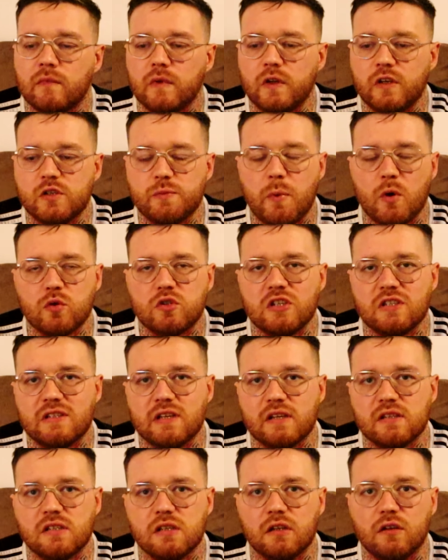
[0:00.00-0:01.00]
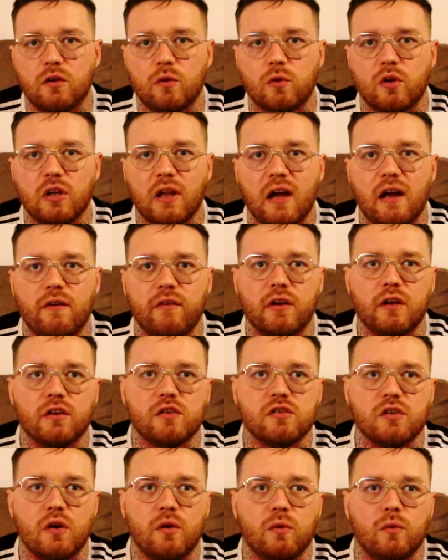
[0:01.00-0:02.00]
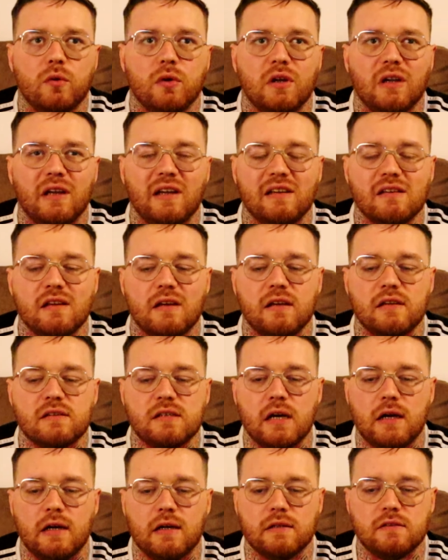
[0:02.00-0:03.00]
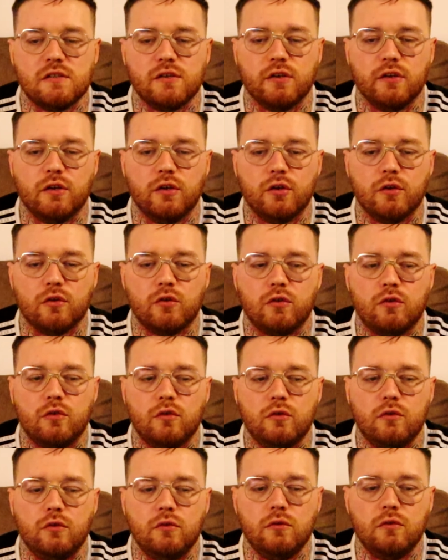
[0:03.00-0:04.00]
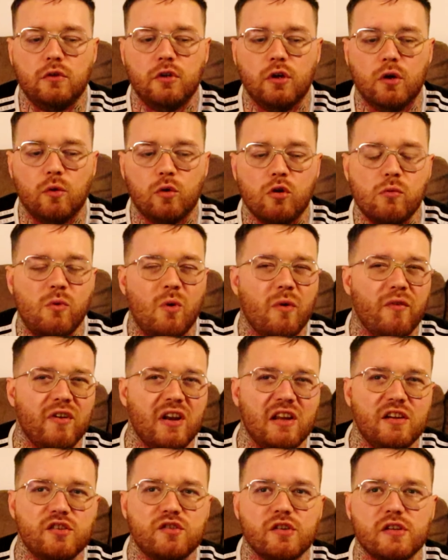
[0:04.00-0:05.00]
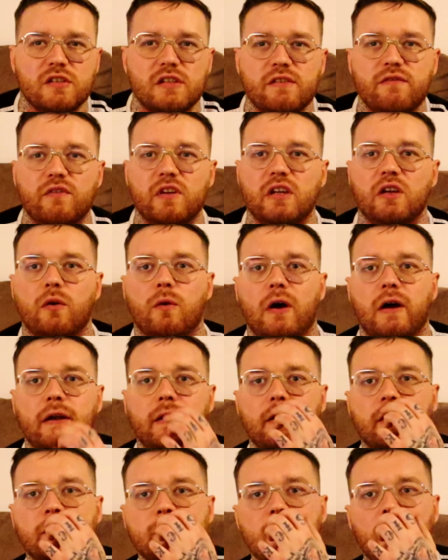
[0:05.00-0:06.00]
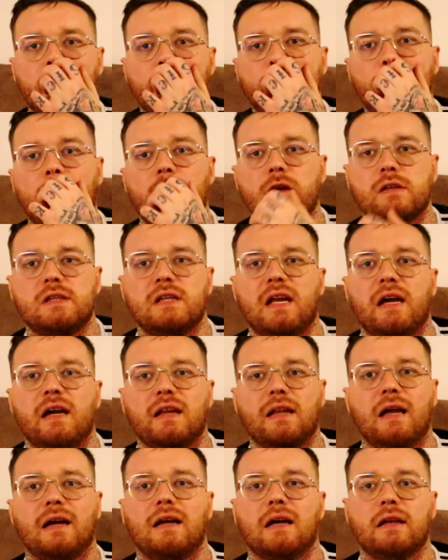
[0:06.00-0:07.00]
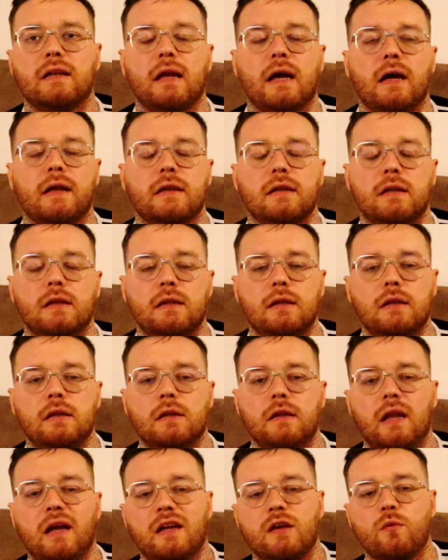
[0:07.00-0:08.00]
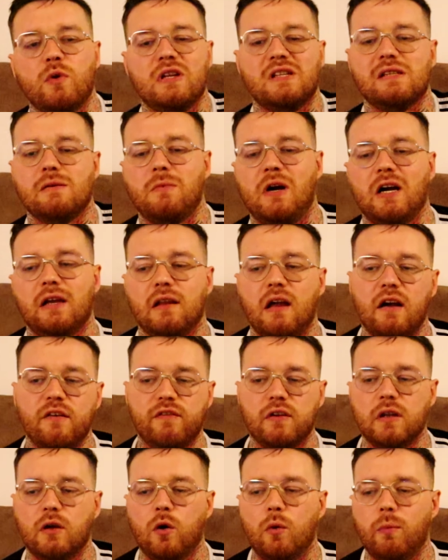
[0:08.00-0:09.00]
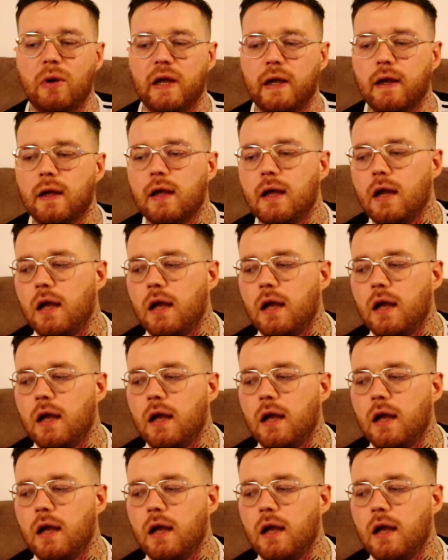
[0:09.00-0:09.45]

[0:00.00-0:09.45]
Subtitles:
you're supposed to stick to your local area, so it's hard to, you know, come up with an interesting video idea. So I thought today I'd let you into my life a little bit,